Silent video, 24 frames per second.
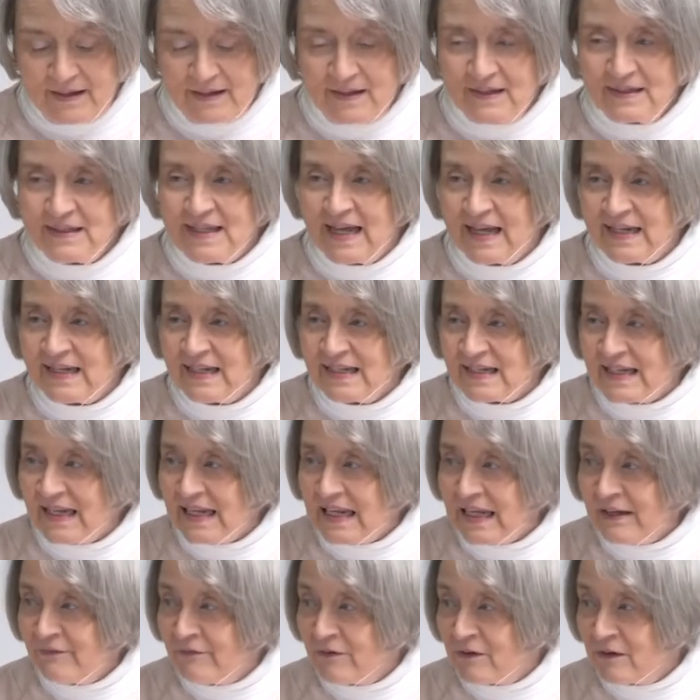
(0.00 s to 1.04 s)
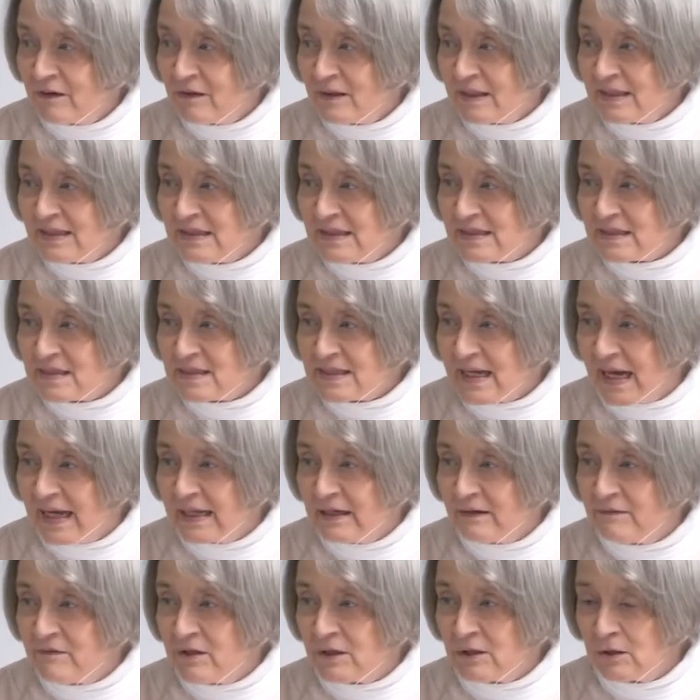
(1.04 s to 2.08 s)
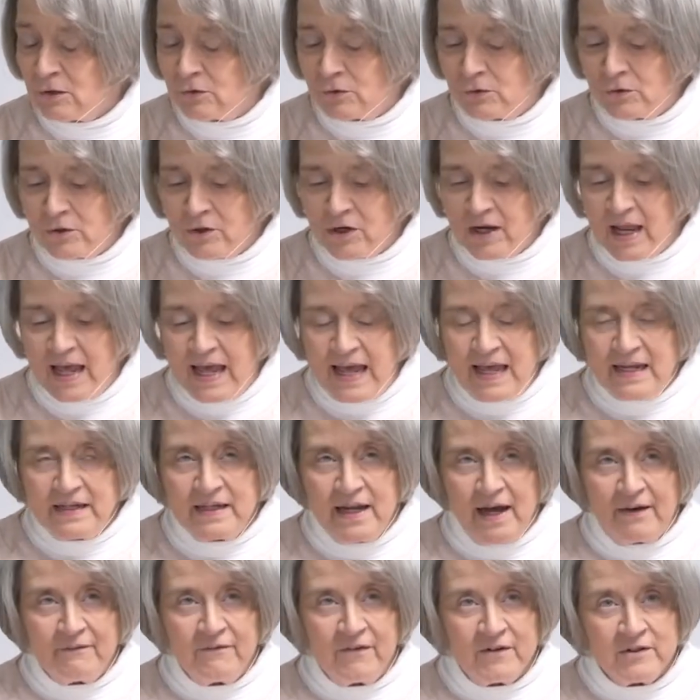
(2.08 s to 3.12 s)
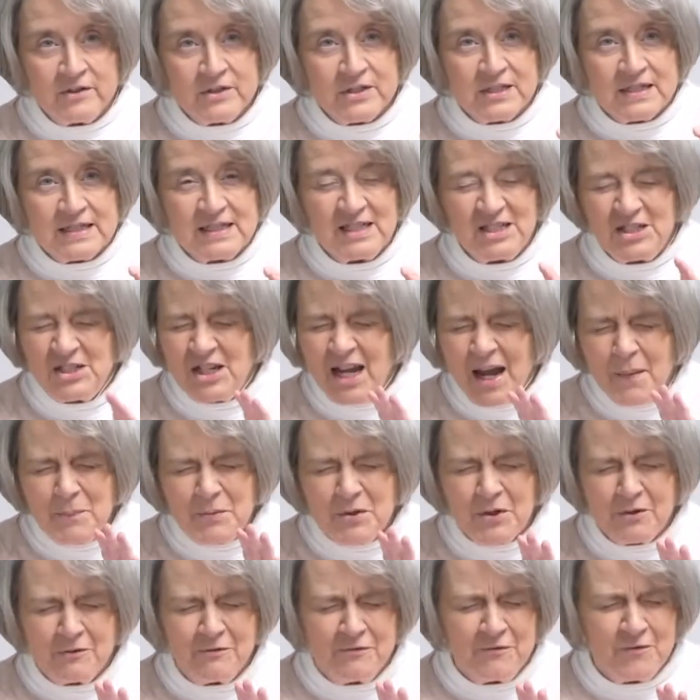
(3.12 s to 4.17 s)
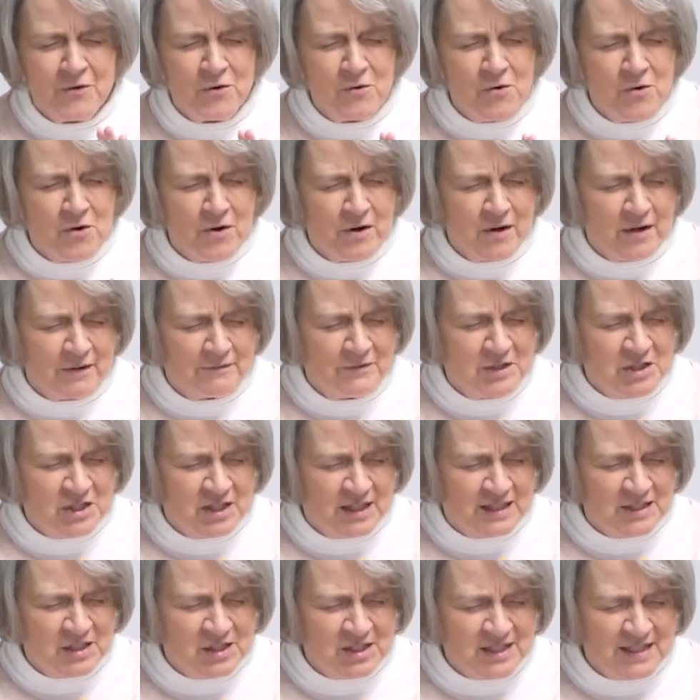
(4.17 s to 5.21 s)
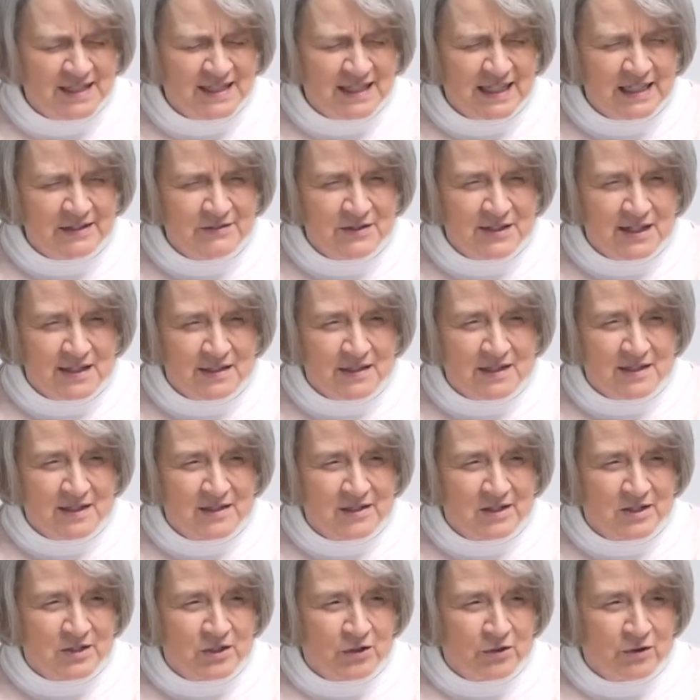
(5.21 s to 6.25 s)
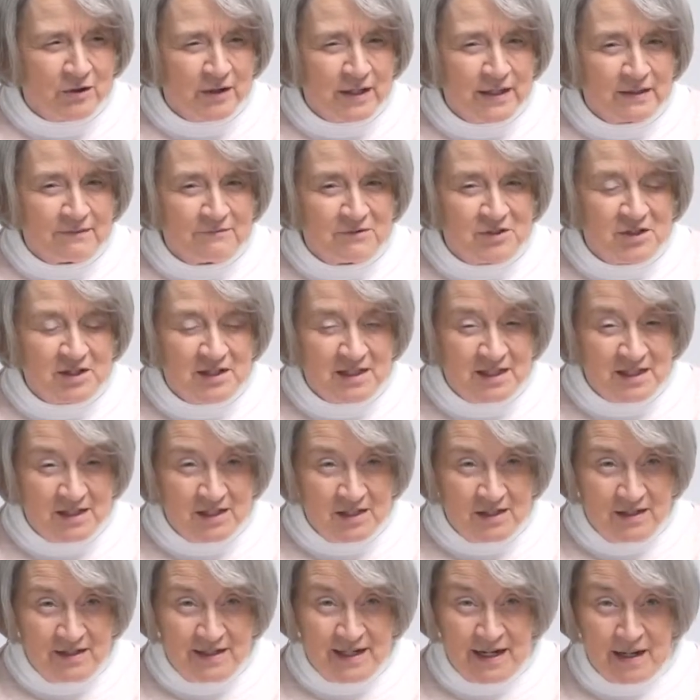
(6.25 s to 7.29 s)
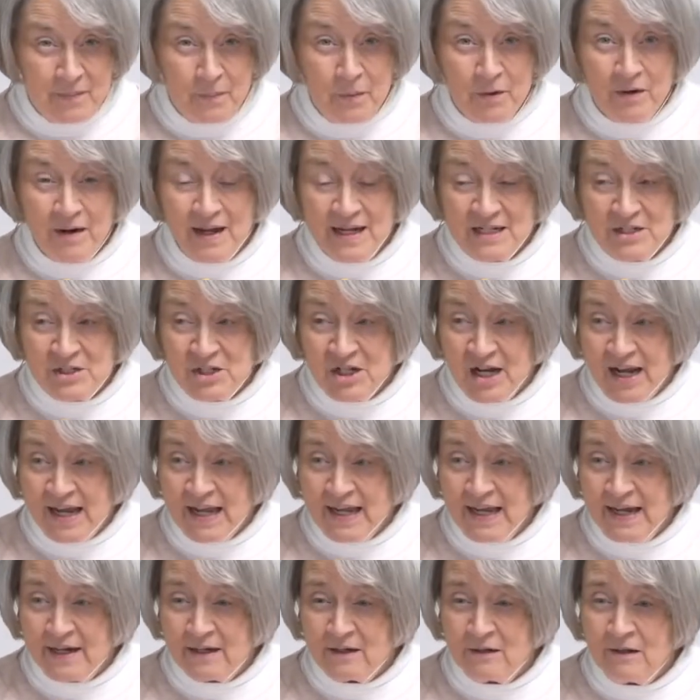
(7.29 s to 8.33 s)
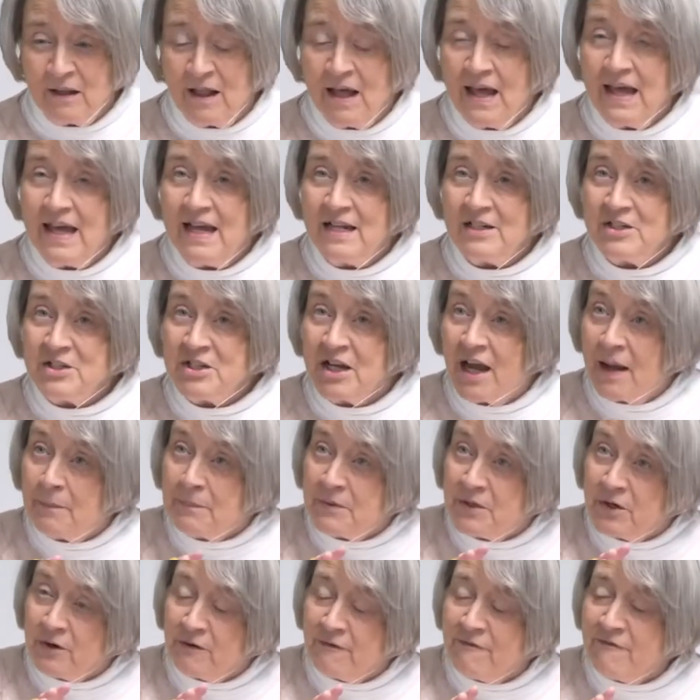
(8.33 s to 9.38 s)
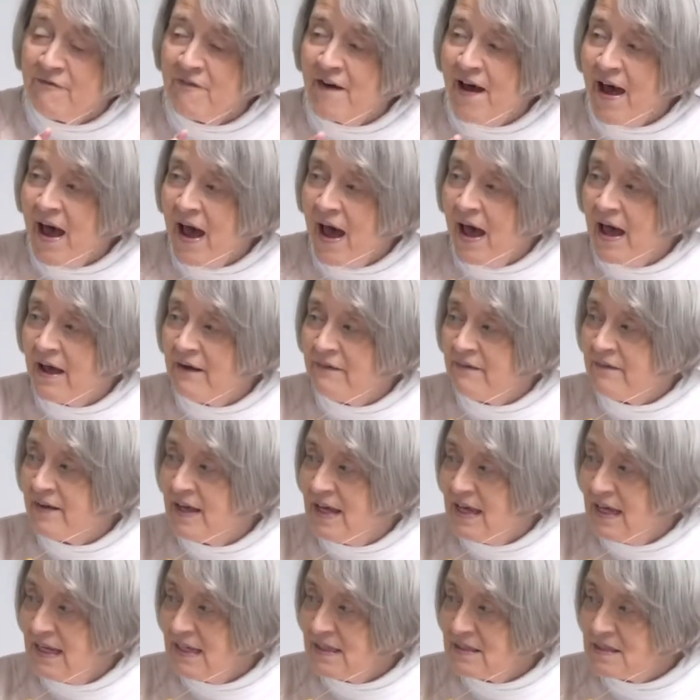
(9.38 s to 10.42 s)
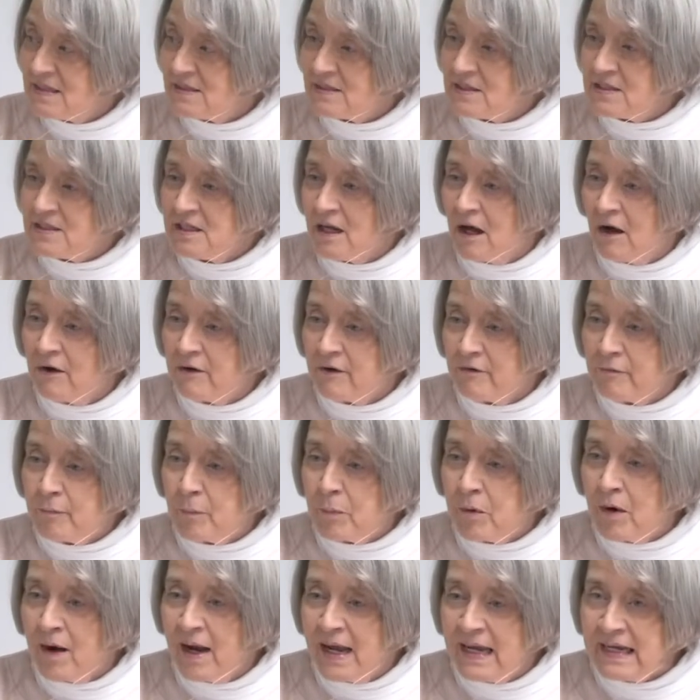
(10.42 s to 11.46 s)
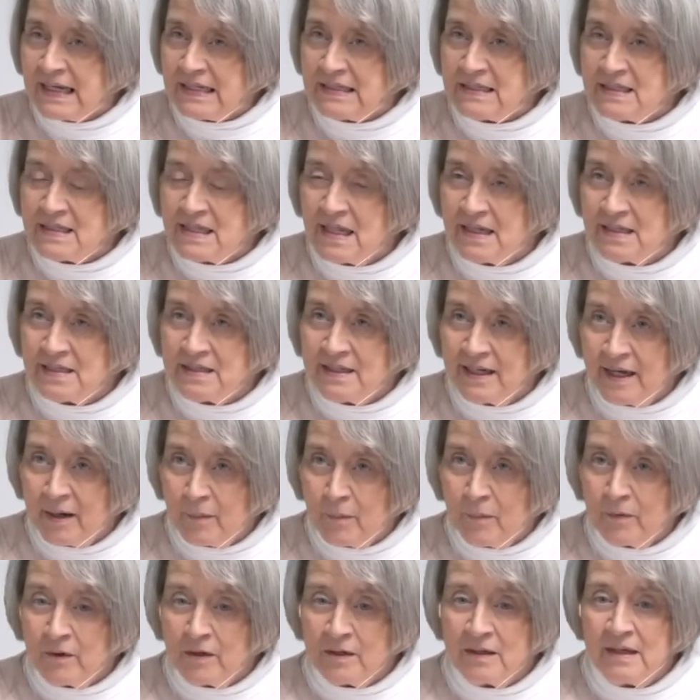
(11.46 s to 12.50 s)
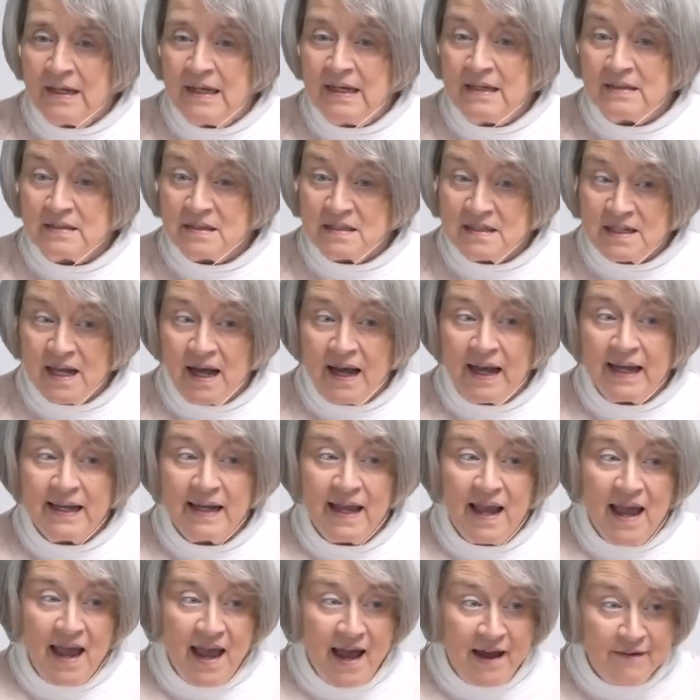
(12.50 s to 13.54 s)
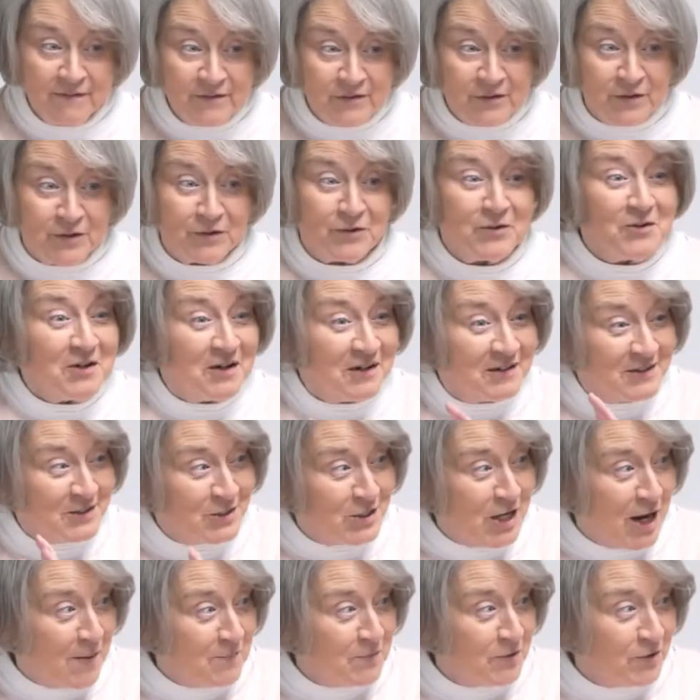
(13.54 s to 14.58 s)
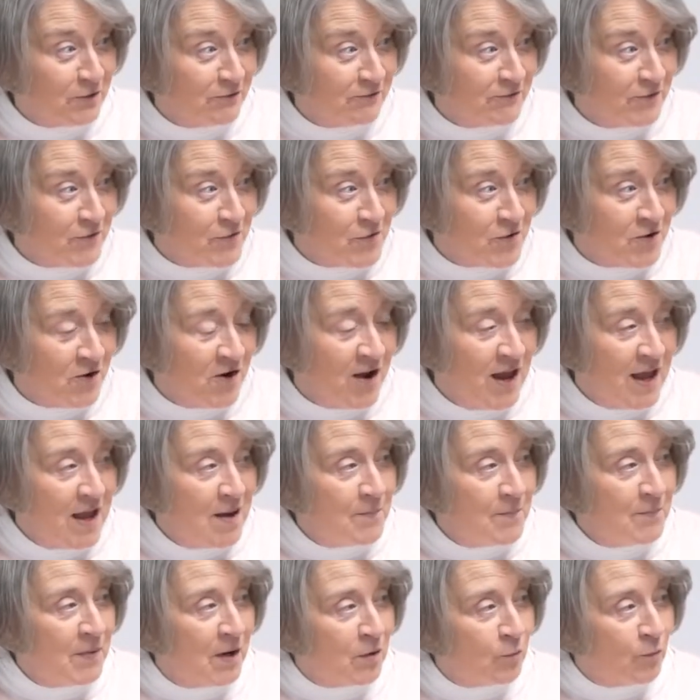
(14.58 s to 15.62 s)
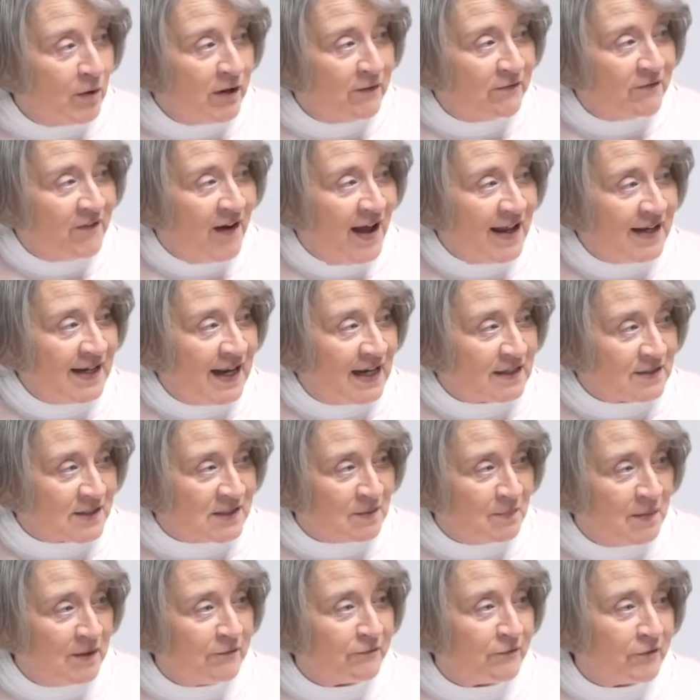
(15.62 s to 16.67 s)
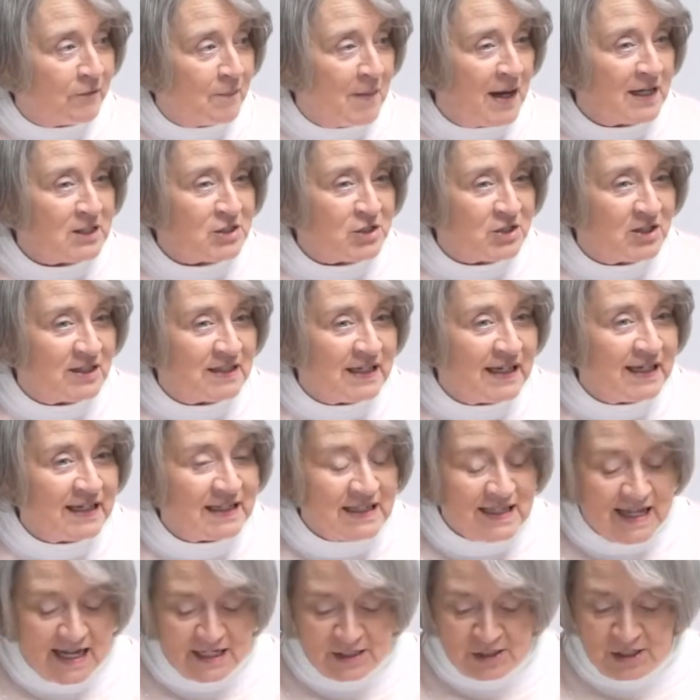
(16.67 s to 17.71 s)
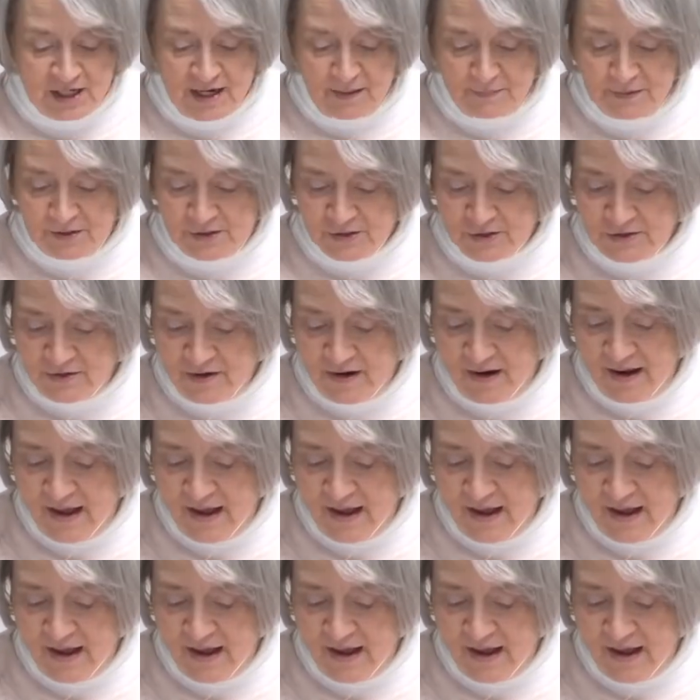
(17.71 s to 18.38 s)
They did evil in the sight of the Lord. Now, chapter 4 of Judges gives us the story of Deborah and Jael. Chapter 5 is a song of praise that Deborah sang after chapter 4. But we find out some information in that chapter.